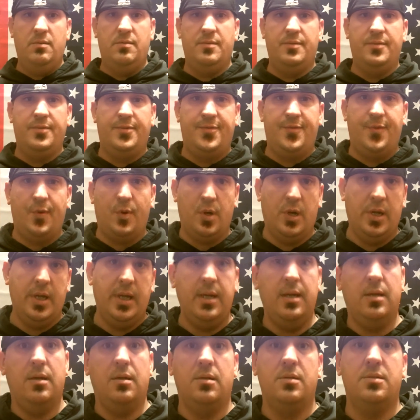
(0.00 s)
40
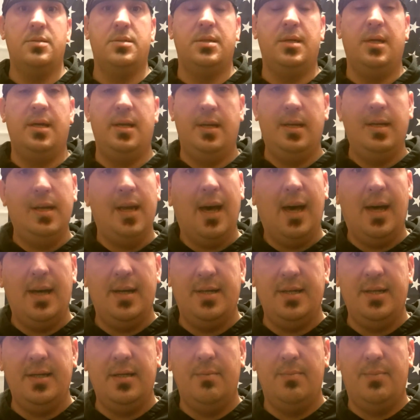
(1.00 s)
years and not
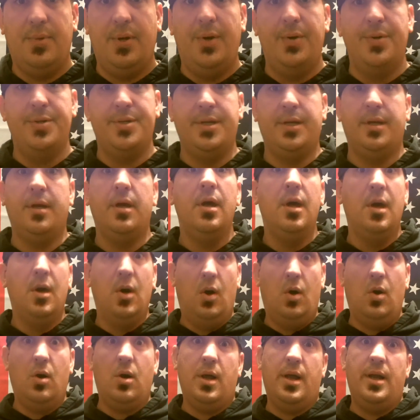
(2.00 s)
decomposing
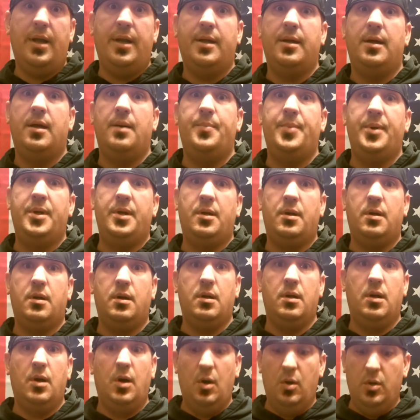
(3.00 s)
or ending up in
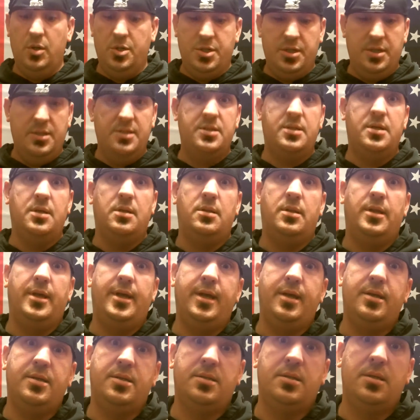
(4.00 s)
our oceans,
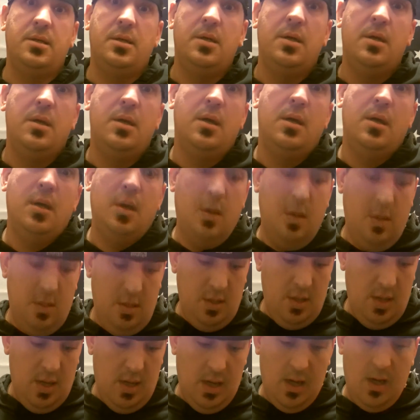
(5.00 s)
lakes,
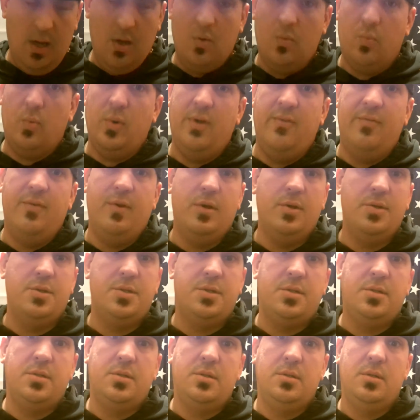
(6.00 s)

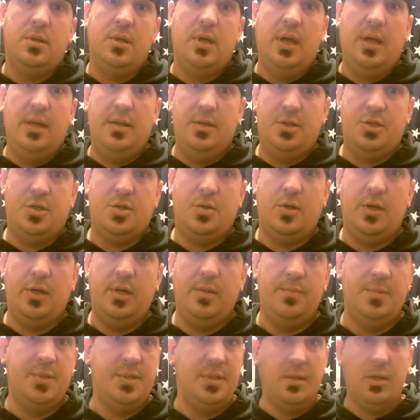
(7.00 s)
rivers, and
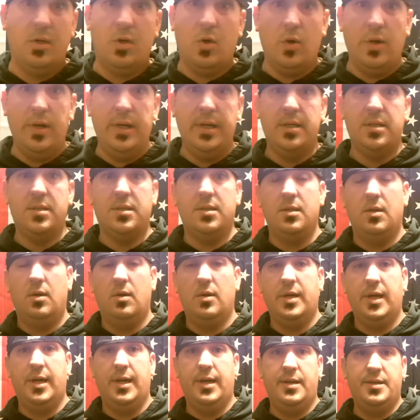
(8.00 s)
streams and creeks.
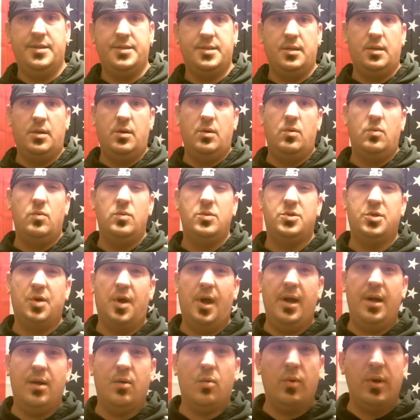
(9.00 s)
Okay, so
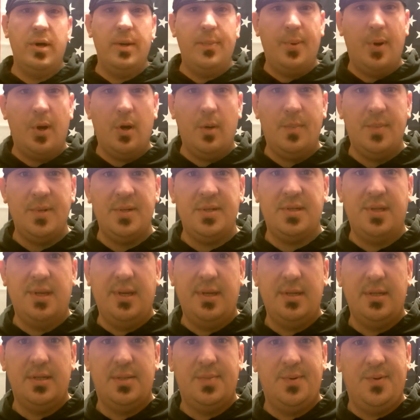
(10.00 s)
try to repurpose
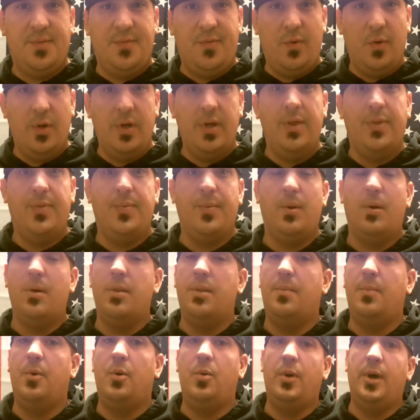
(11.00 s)
things before you throw
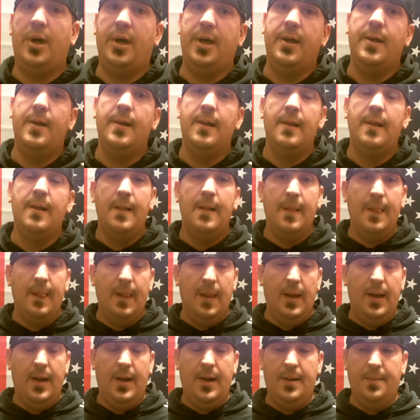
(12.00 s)
them away.
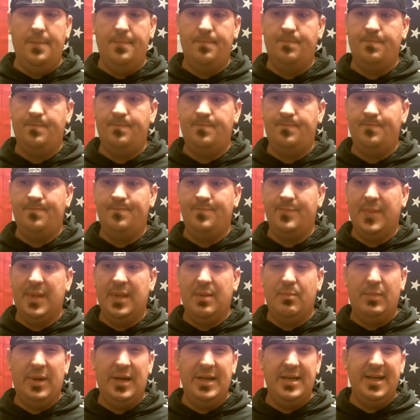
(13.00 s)

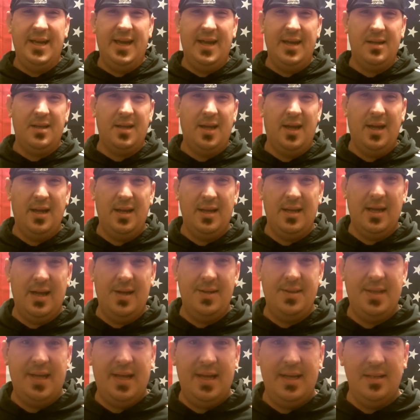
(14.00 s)
My dad kind of
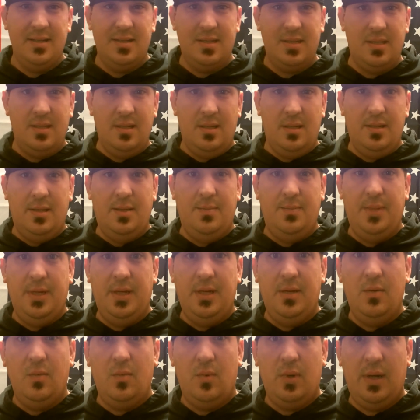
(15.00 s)
got that instilled in
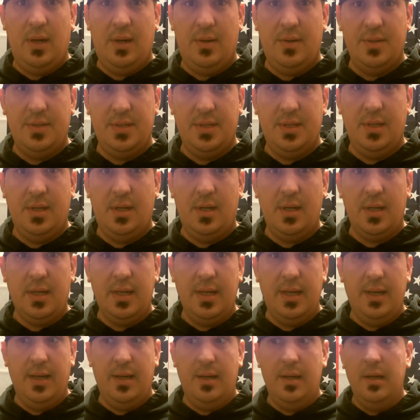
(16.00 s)
me when I was a young
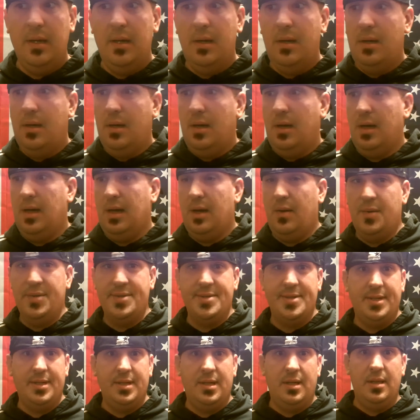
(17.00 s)
kid. I
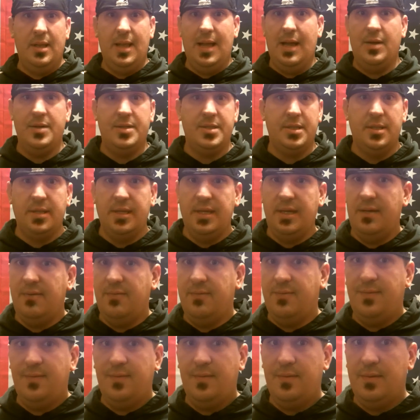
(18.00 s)
wasn't allowed to
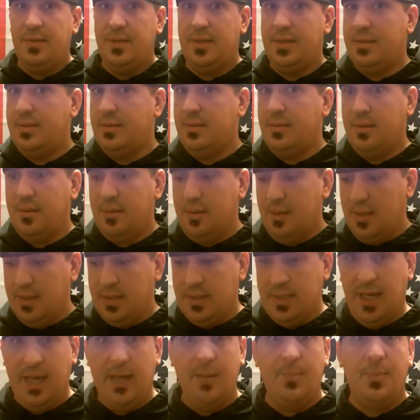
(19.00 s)
leave the
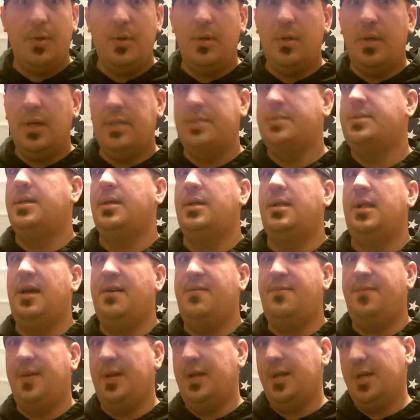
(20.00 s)
table until I
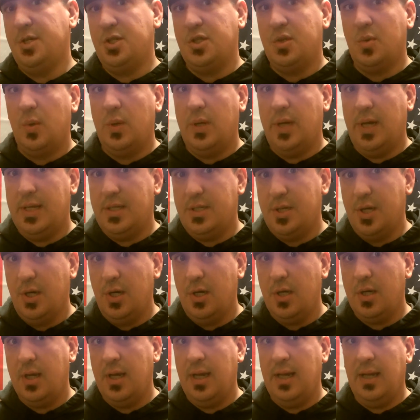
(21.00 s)
finished what I
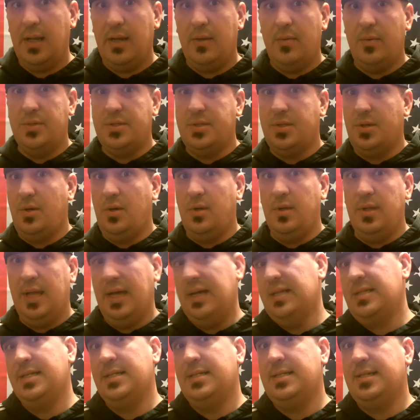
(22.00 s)
took, and I was told
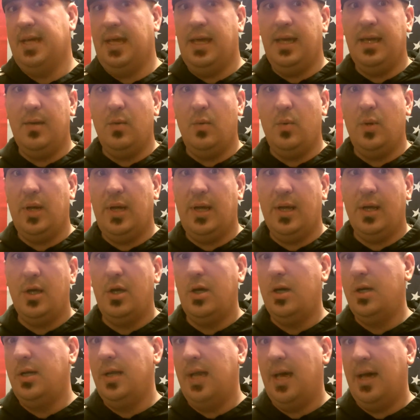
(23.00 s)
not to take what I
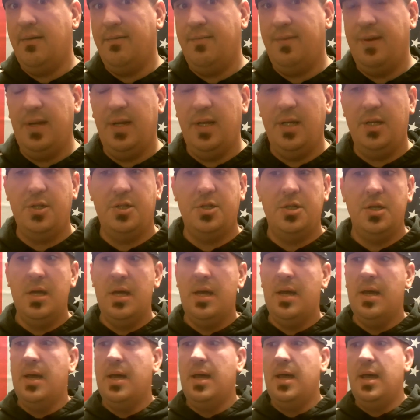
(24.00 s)
could not finish.
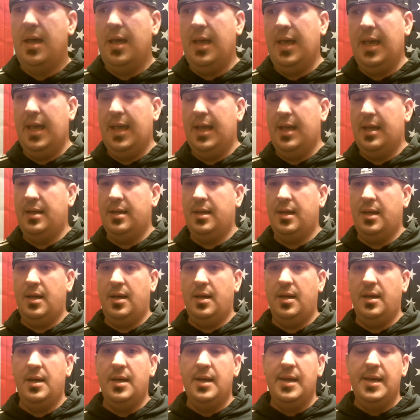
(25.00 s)
And
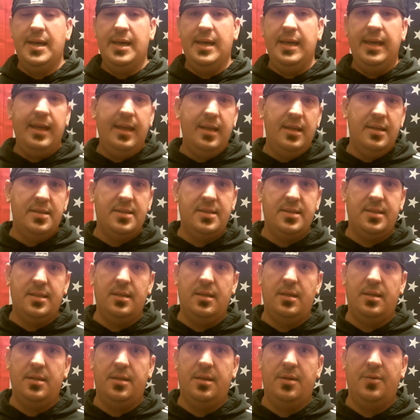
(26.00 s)
he
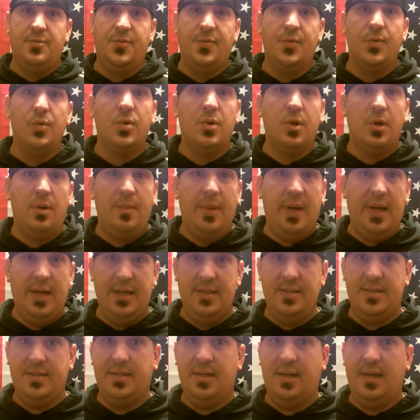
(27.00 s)
instilled a frugal
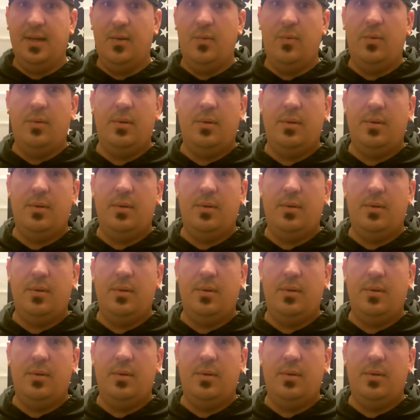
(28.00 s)
mindset,